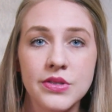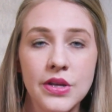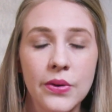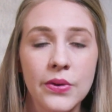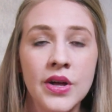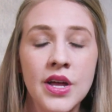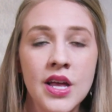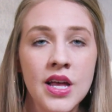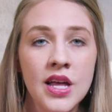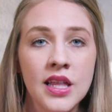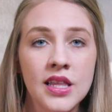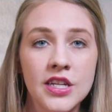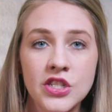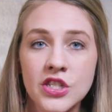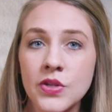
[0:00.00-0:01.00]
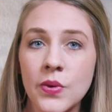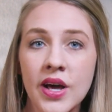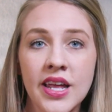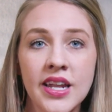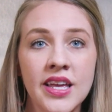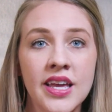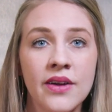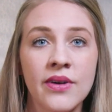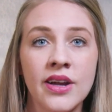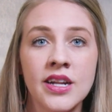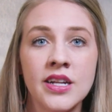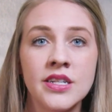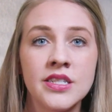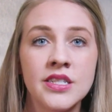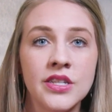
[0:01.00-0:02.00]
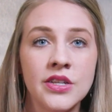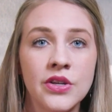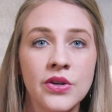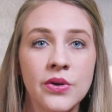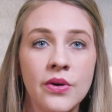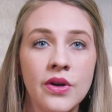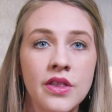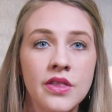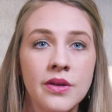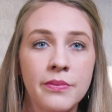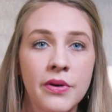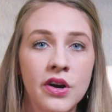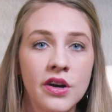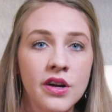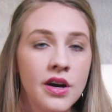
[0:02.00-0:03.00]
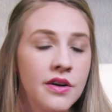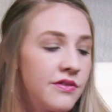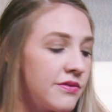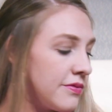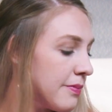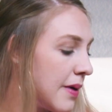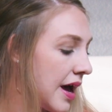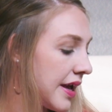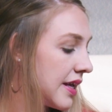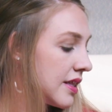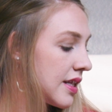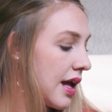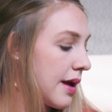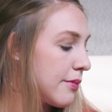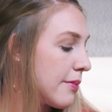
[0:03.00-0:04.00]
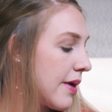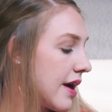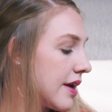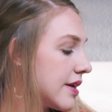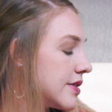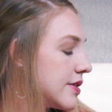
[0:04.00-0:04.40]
So let's just go ahead and get right into the part of packing the diaper bag.